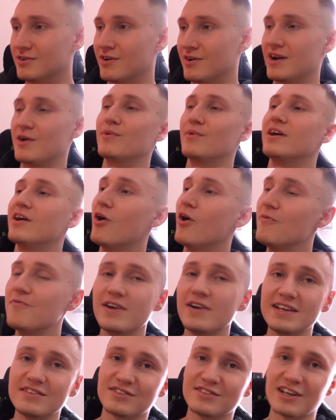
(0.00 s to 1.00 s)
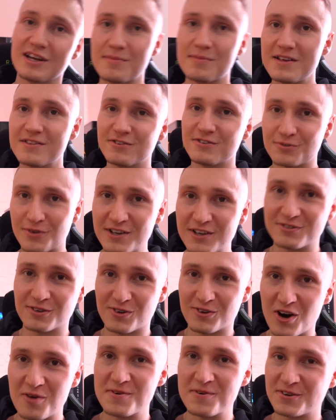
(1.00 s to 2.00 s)
All right, where hopefully it's gonna be this Razer
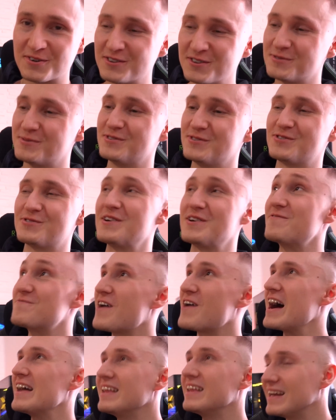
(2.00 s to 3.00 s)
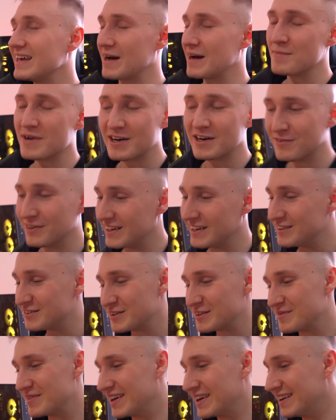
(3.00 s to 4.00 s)
Chroma Christmas tree. Finally, I'm gonna
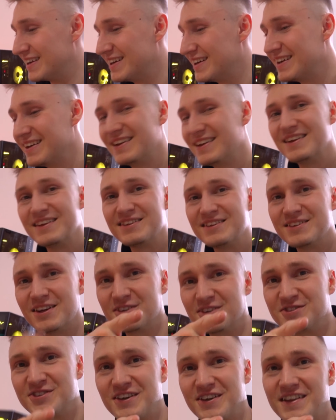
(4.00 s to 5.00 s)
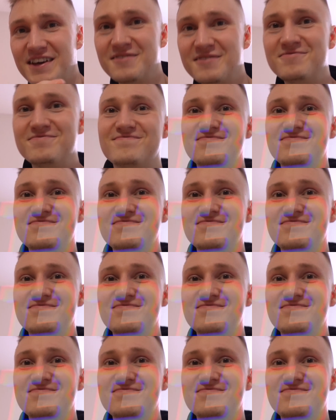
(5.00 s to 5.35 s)
release it, man. I'll see you then.